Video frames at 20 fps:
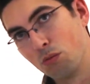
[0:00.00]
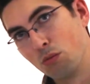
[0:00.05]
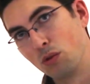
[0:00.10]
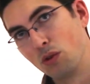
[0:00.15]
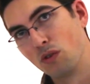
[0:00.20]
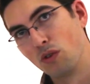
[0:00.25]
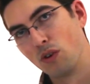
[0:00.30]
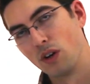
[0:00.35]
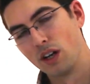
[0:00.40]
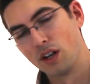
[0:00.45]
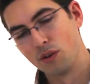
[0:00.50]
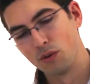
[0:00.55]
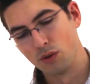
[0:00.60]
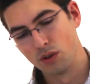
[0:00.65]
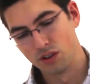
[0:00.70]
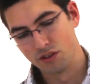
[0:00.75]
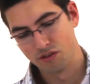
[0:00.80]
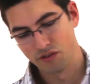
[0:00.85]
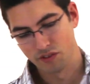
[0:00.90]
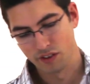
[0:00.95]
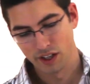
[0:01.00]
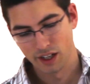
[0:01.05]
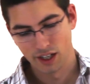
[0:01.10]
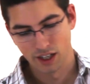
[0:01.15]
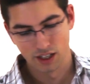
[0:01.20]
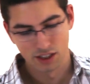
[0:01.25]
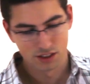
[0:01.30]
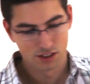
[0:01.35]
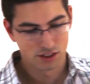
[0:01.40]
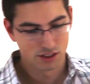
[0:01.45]
move around really
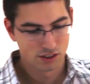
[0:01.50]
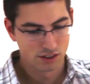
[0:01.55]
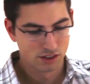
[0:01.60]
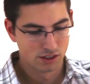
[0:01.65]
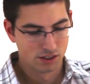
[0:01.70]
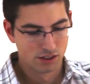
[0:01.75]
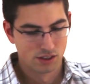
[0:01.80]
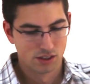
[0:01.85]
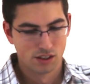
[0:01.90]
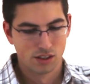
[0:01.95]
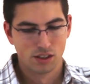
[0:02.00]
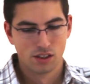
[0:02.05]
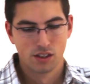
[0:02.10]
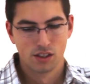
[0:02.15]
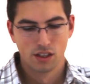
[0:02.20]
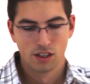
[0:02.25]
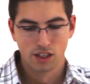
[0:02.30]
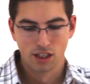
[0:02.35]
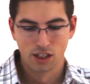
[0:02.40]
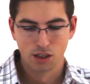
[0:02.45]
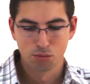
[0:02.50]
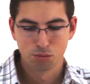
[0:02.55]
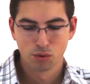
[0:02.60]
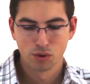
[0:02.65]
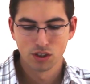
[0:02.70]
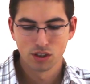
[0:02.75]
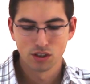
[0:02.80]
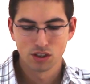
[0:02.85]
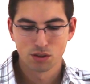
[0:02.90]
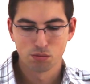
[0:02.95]
fast.
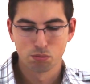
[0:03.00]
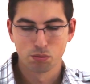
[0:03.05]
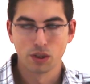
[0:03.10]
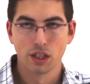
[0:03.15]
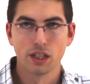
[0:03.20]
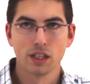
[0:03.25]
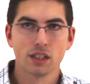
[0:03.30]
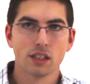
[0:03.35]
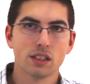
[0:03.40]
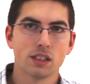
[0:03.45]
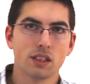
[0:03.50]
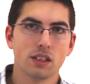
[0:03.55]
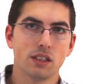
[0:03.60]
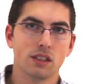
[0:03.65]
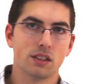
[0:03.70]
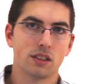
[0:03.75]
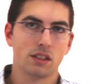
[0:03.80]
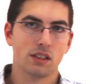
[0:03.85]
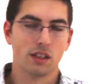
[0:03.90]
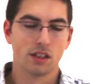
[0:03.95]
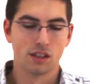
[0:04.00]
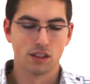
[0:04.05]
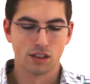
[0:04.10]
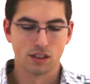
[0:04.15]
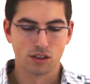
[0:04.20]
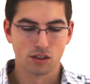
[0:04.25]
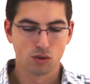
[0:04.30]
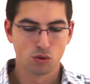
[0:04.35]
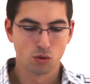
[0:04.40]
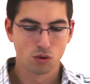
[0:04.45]
Pretty good specs. It's got
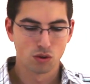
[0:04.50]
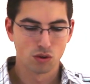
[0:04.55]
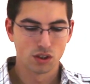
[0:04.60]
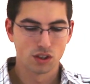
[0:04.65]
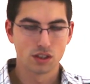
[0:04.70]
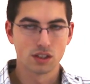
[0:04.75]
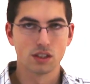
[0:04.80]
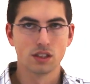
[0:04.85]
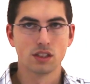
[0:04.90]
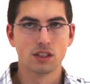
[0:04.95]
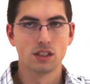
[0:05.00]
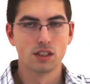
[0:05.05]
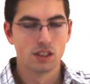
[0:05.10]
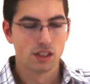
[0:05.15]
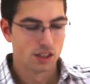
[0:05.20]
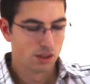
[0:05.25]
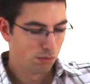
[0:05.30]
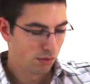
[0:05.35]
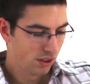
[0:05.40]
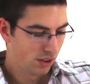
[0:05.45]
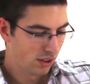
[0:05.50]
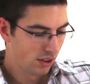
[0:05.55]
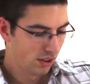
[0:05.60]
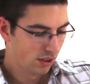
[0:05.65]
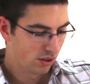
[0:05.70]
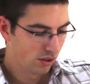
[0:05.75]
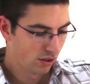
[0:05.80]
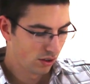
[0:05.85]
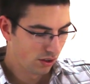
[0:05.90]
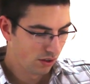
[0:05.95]
a 1/4-inch CCD image
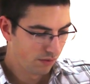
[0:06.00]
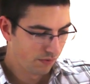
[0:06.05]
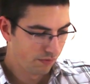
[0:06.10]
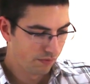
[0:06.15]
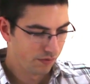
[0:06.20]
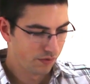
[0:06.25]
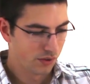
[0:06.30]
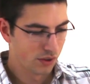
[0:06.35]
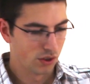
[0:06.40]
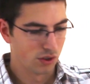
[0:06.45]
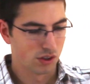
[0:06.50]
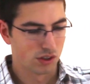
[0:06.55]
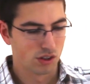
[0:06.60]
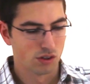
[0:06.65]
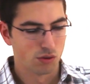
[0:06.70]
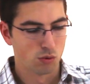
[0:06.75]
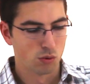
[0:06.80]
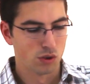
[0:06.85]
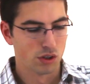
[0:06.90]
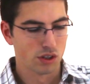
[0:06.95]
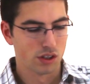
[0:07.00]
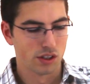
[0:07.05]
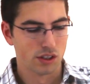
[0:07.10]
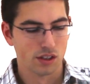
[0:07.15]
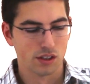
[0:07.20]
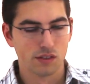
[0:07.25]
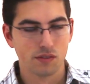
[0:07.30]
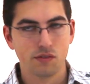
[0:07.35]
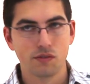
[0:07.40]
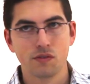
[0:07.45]
sensor, so it's going to work
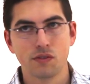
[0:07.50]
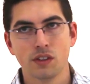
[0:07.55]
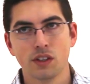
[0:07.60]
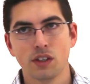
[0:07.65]
in